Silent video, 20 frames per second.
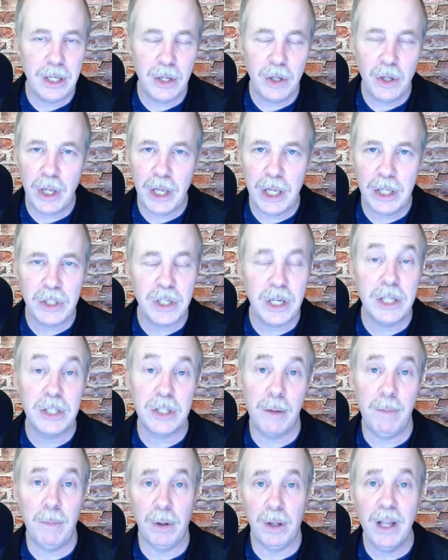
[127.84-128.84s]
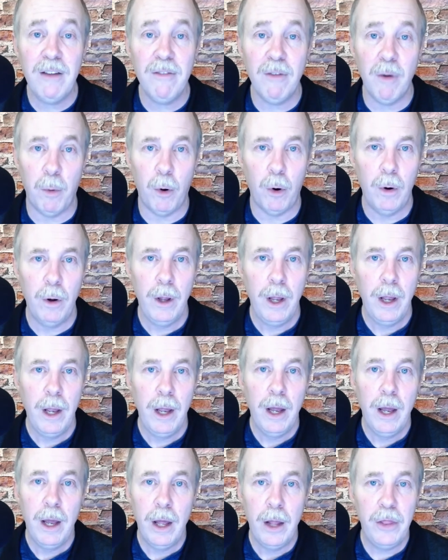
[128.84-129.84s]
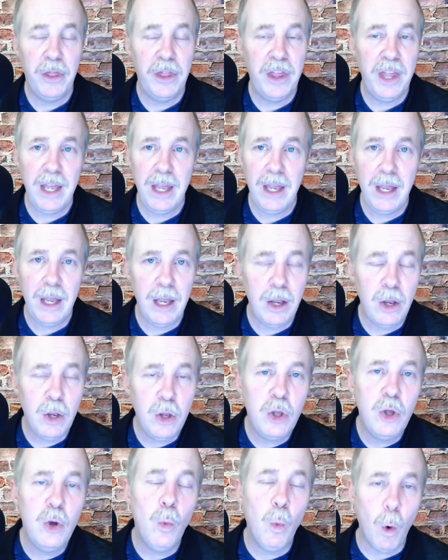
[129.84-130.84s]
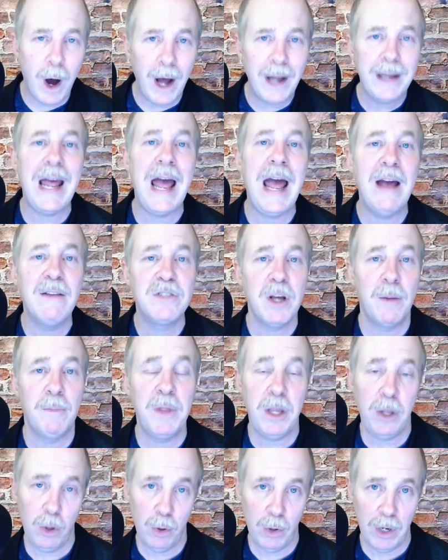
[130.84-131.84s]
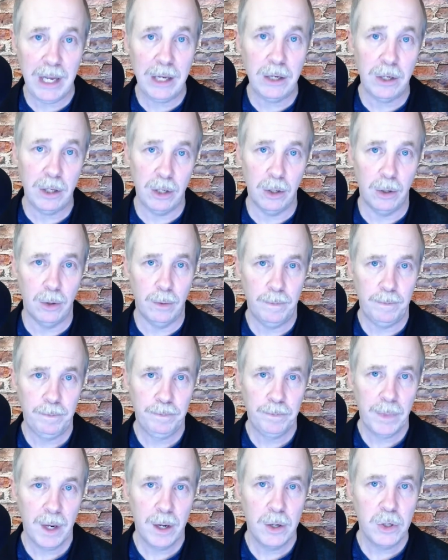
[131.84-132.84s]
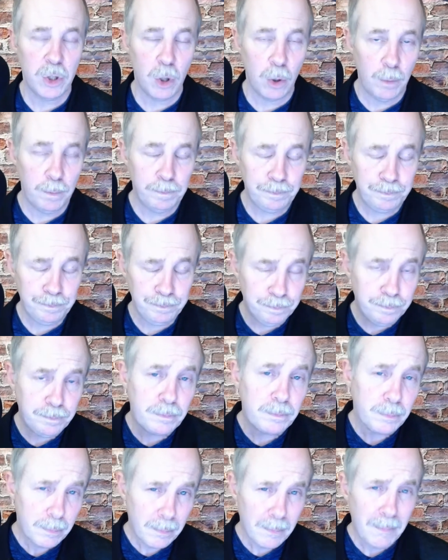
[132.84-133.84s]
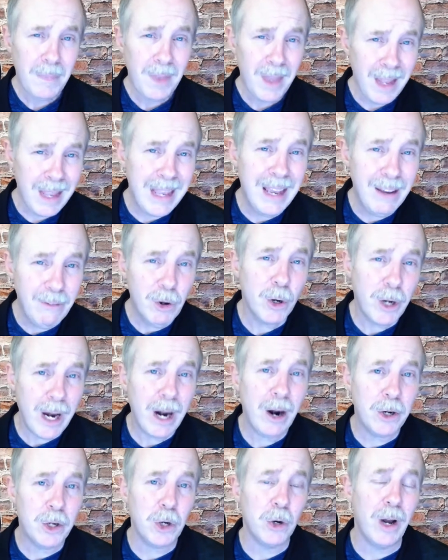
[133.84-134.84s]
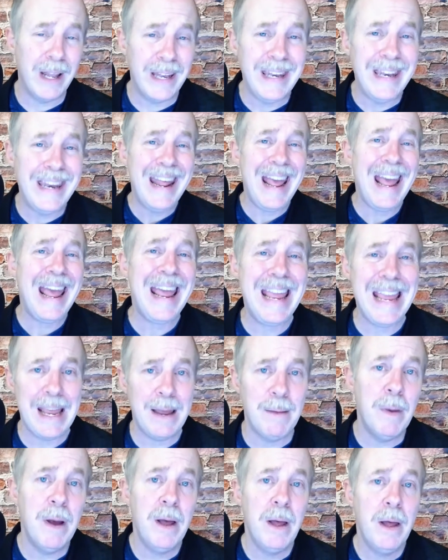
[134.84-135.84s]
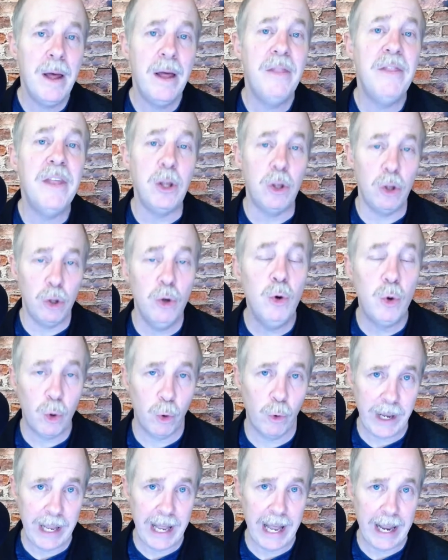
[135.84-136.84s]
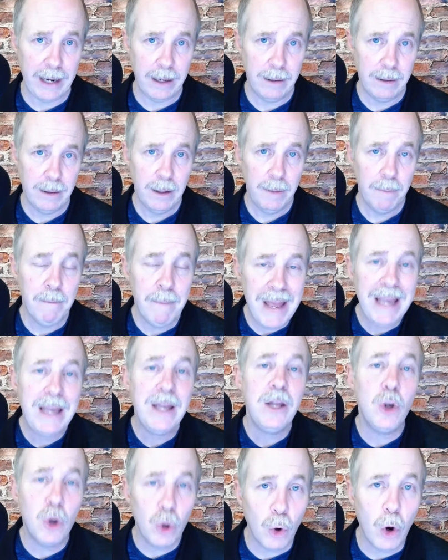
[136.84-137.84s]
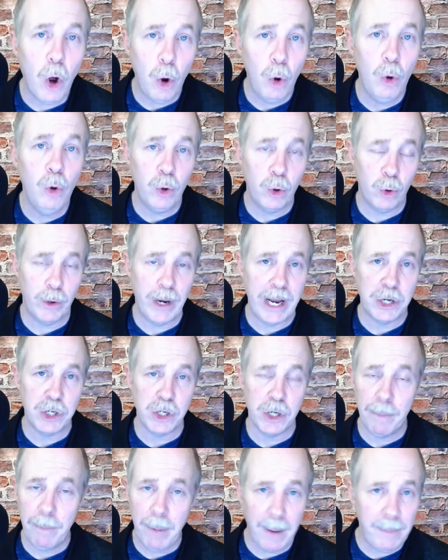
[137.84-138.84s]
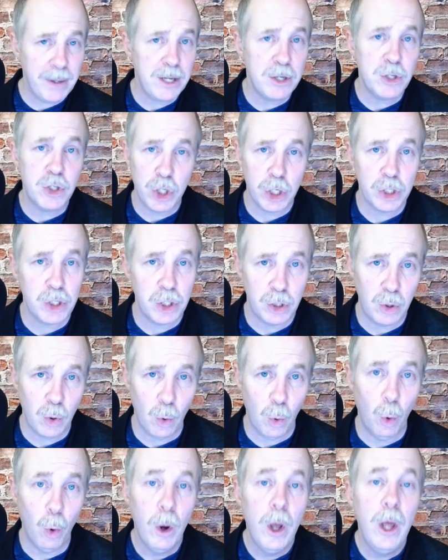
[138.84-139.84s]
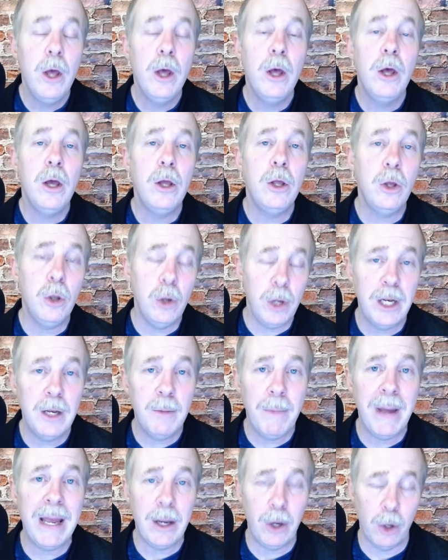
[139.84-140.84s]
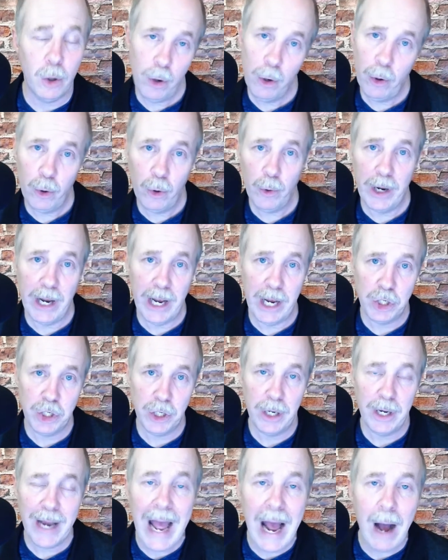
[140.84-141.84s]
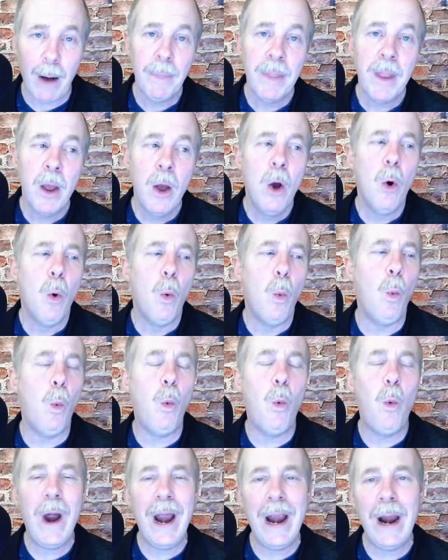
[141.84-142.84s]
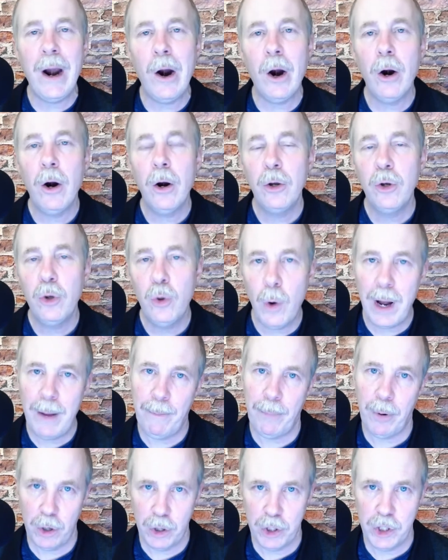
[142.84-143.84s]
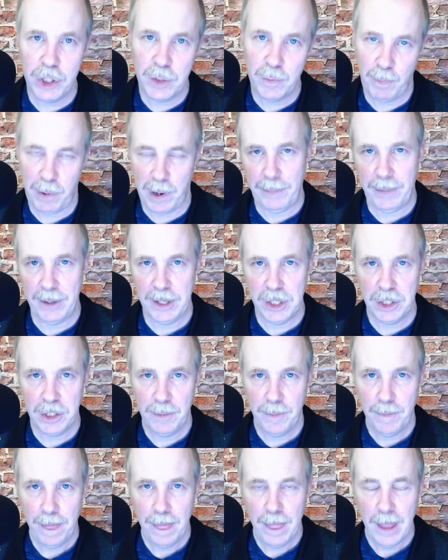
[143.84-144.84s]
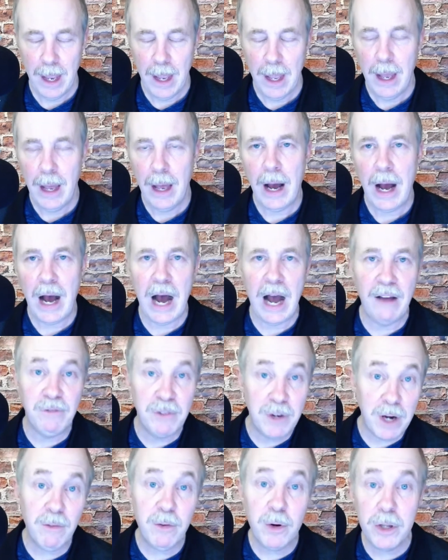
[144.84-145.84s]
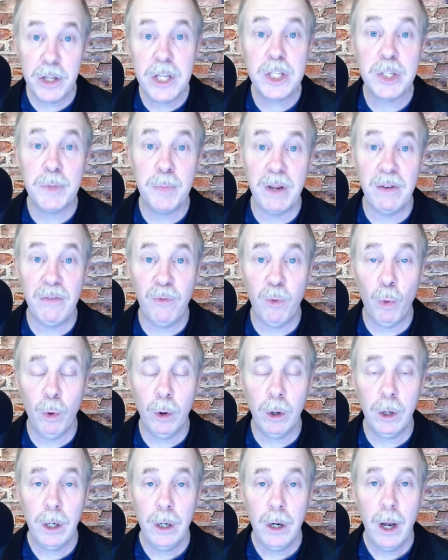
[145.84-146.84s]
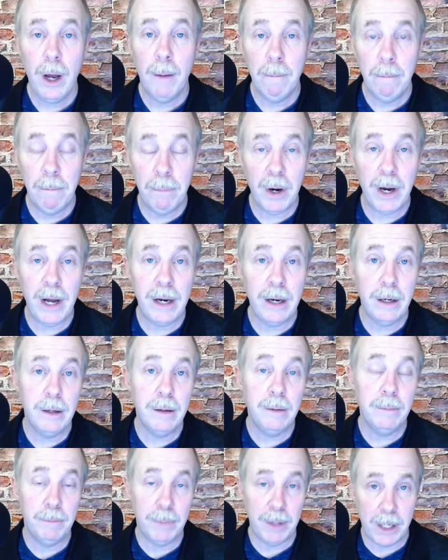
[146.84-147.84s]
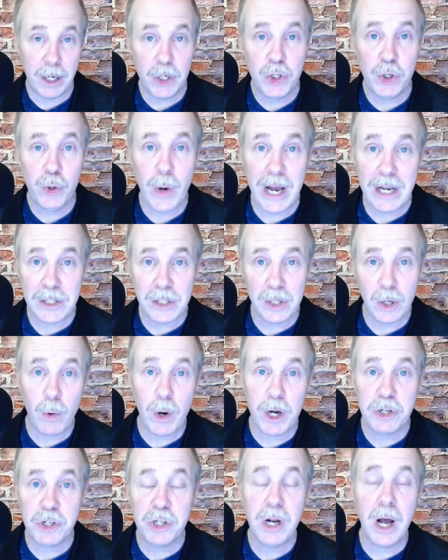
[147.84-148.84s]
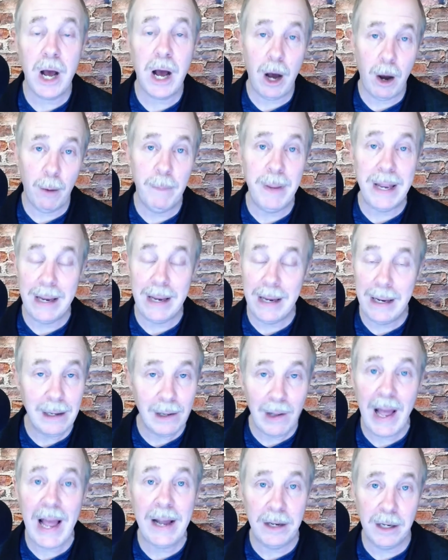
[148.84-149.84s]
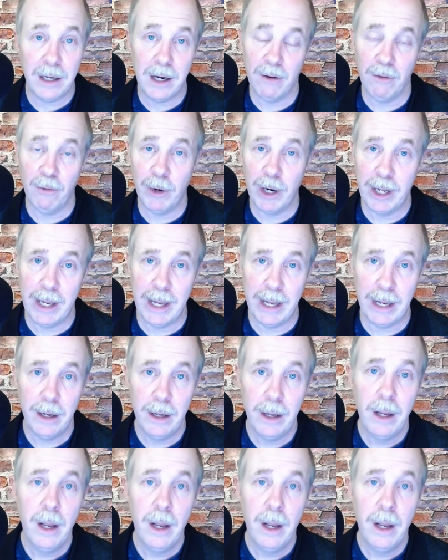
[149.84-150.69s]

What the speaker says: It's unbelievable. You want to have something unique to you. So give your character a name that you create. Make it your own creation. A puppet is just a tool. You need to make it your own creation. Now, where do I purchase puppets? I've covered this before, but because you asked the question, I'll be glad to cover it again.